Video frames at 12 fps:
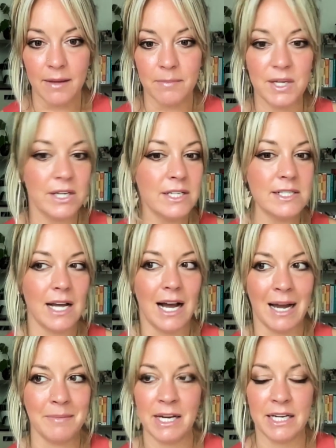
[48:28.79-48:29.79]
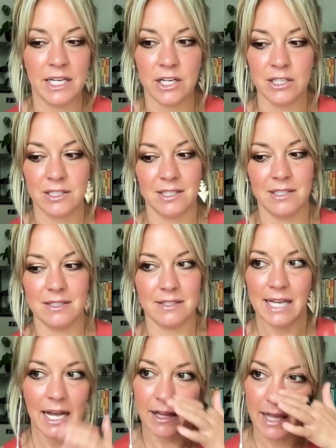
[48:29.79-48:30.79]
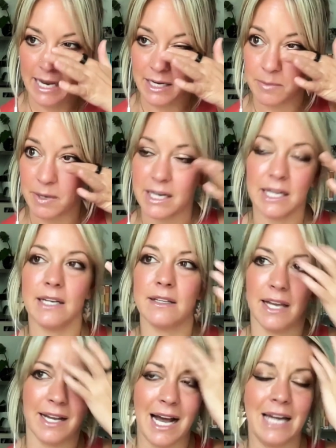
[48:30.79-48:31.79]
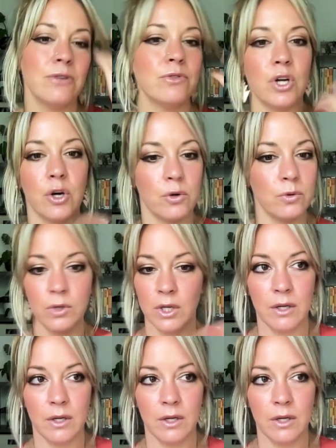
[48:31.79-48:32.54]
Because I'm not here to tell anybody, like, I don't know